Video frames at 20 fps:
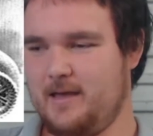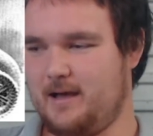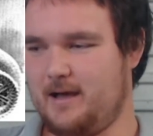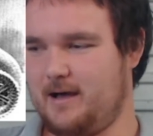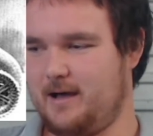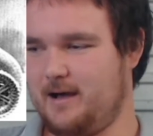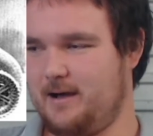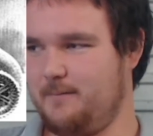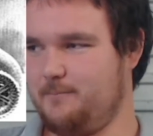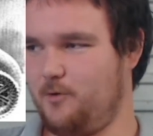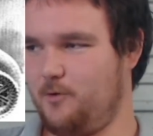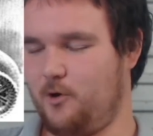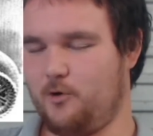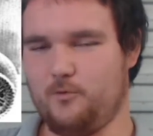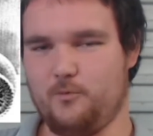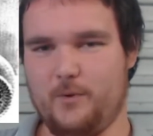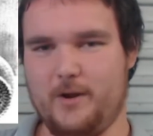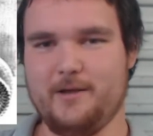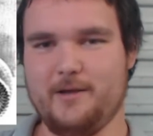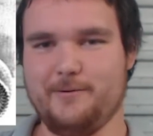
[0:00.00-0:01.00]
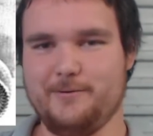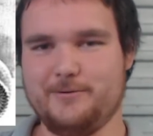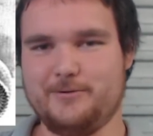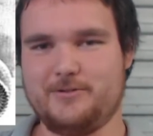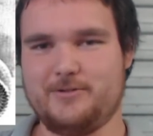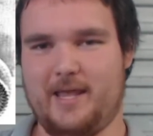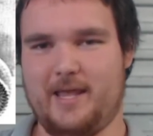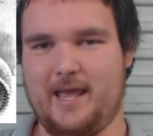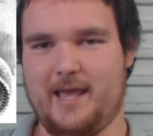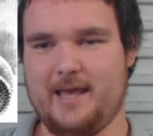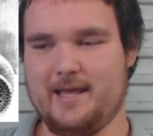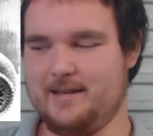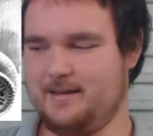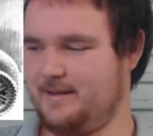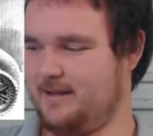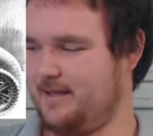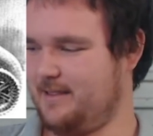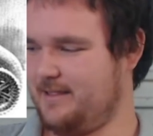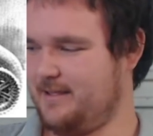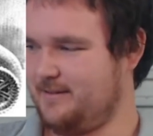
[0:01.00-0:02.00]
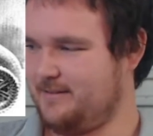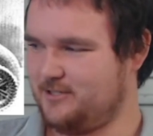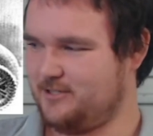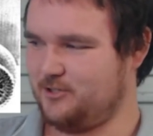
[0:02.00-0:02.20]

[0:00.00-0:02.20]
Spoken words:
on wheels, and the